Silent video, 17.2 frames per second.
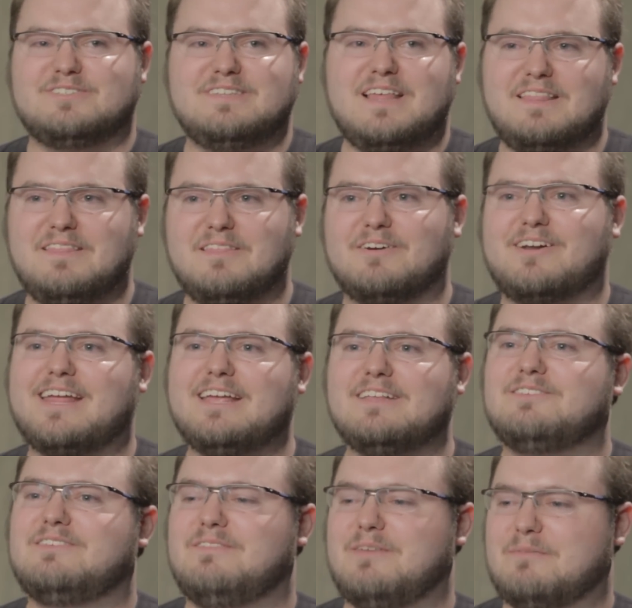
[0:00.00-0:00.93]
And then the
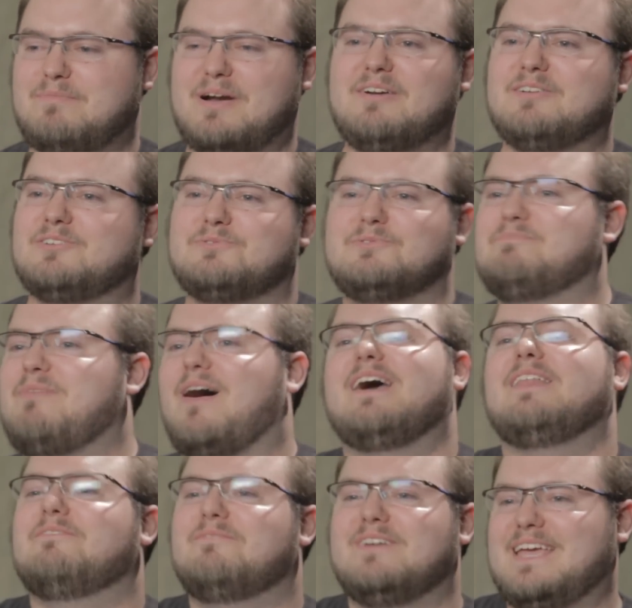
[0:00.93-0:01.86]
kid, the parents will
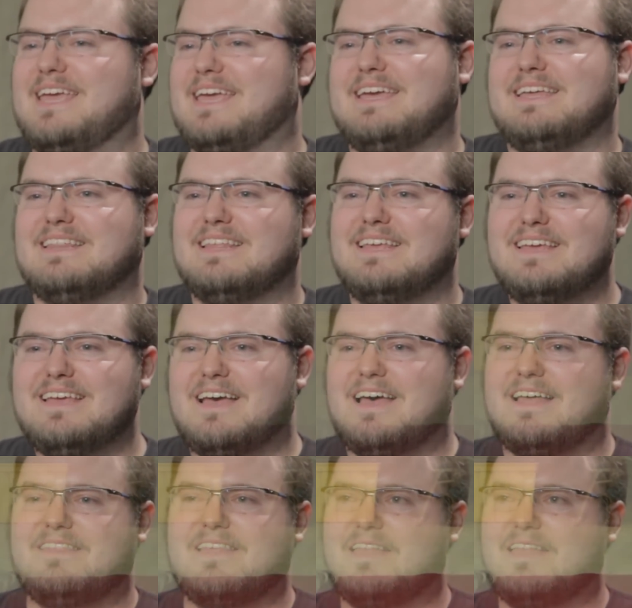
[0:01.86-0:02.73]
buy them a kit. And